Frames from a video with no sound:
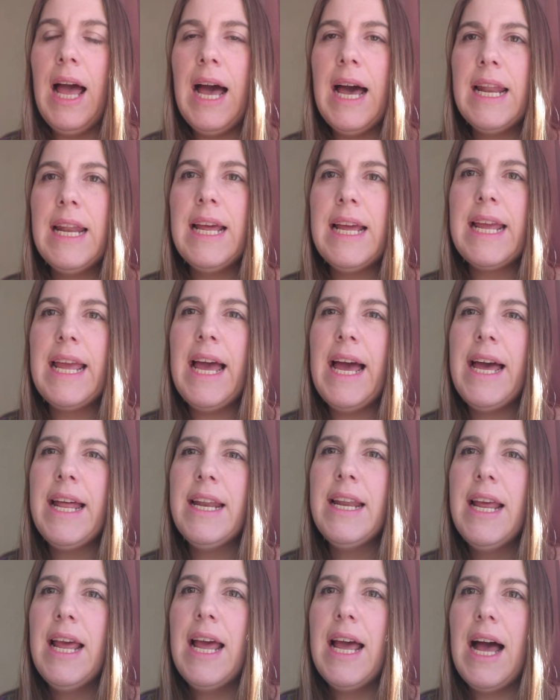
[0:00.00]
And
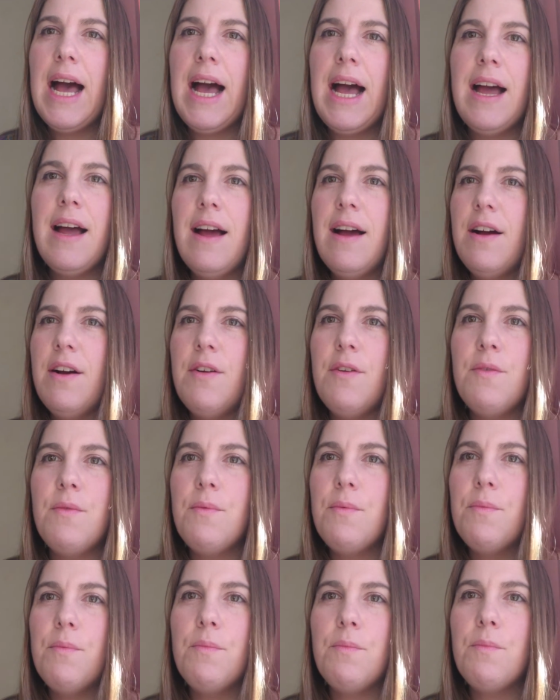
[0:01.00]
again,
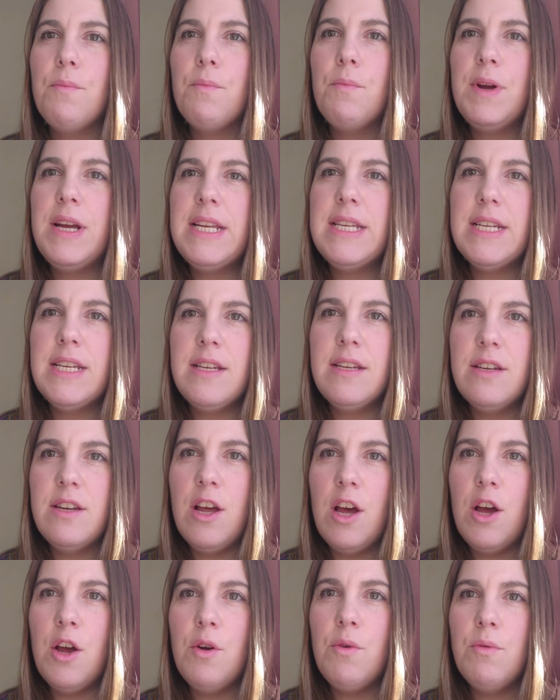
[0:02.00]
we didn't
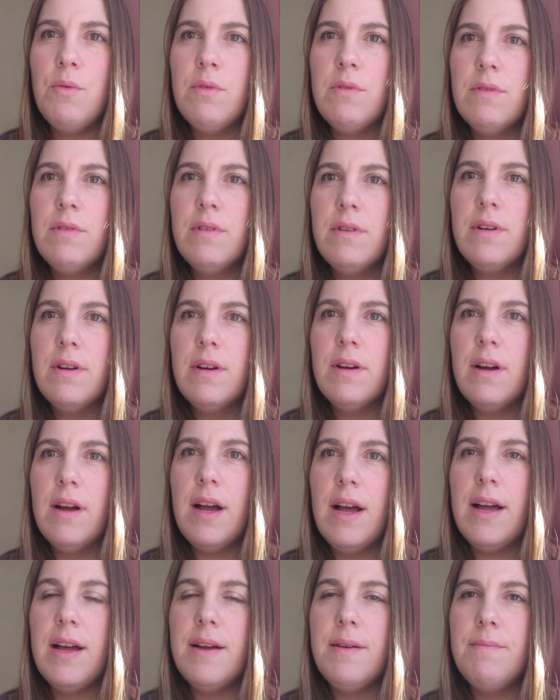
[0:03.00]
know
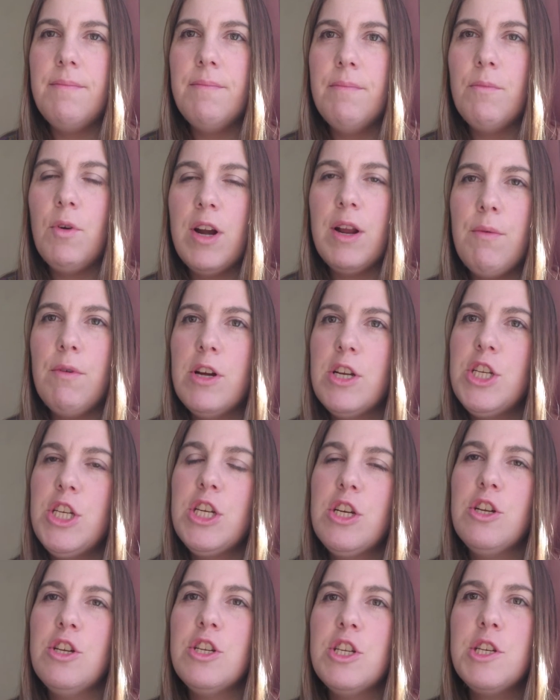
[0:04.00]
what it was.
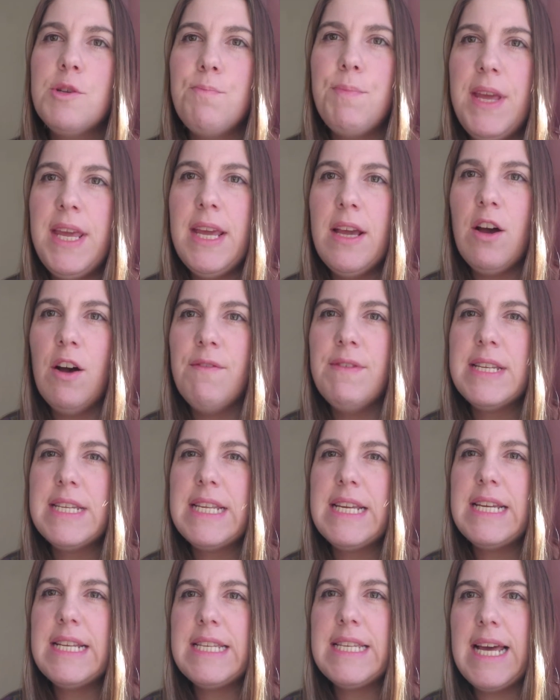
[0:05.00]
She couldn't speak
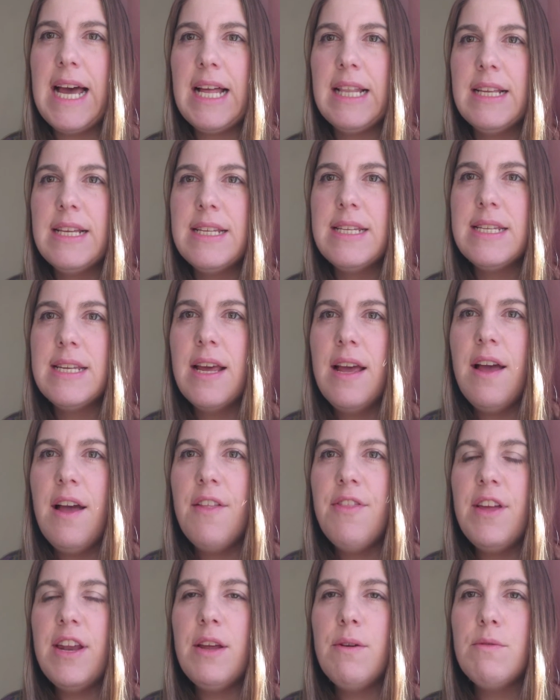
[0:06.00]
obviously and tell us
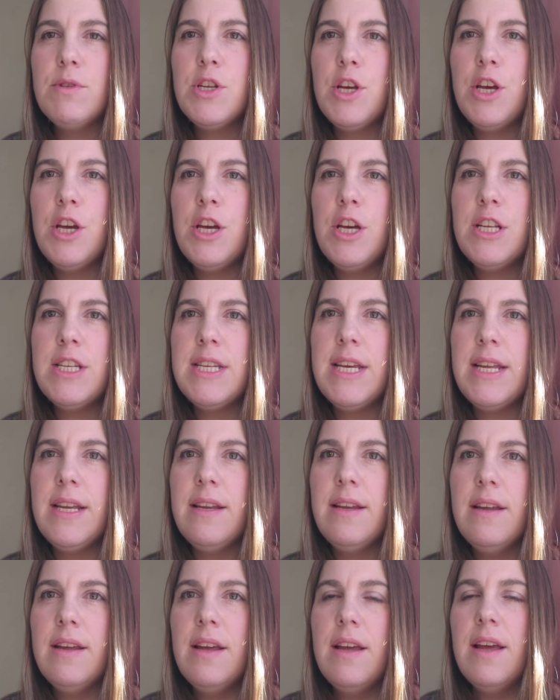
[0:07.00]
that it was
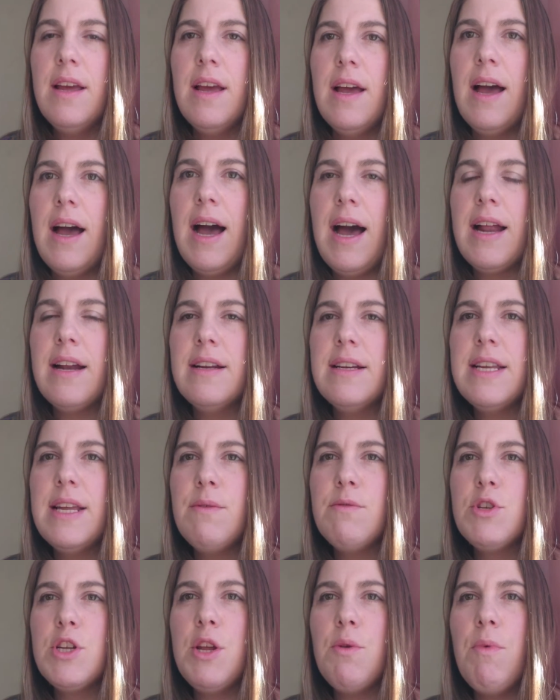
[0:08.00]
hurting, and
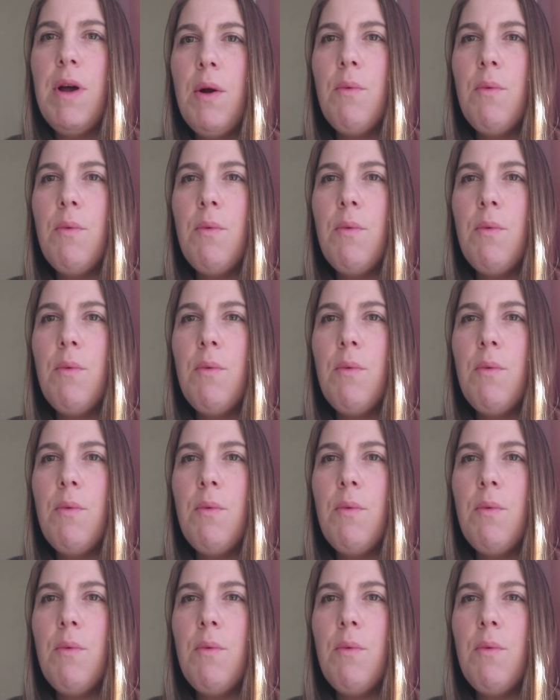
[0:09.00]
it was only